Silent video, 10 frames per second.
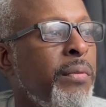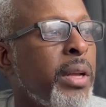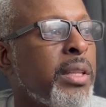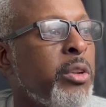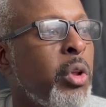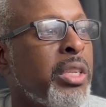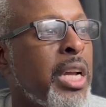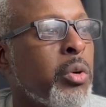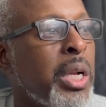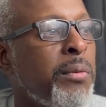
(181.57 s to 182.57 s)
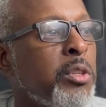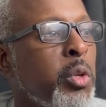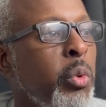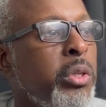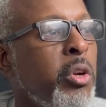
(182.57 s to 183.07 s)
effect on testosterone levels, the
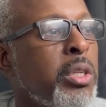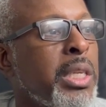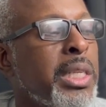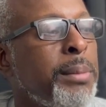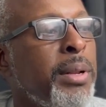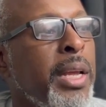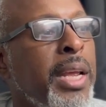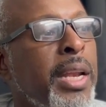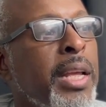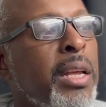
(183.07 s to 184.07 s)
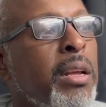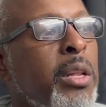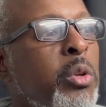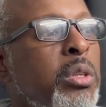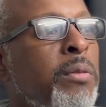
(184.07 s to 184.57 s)
research is limited and
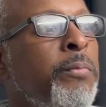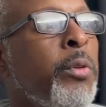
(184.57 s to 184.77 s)
inconclusive.